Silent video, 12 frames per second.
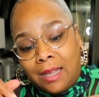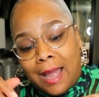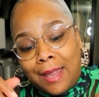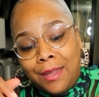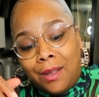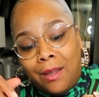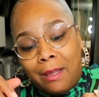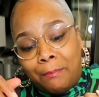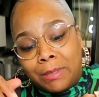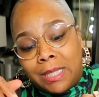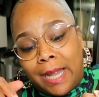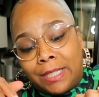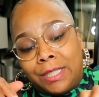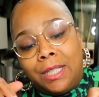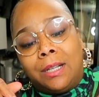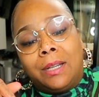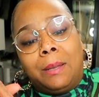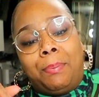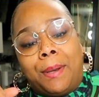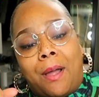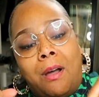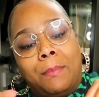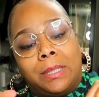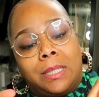How you gonna have pistachio and then put
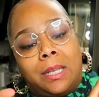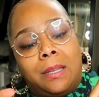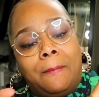almonds in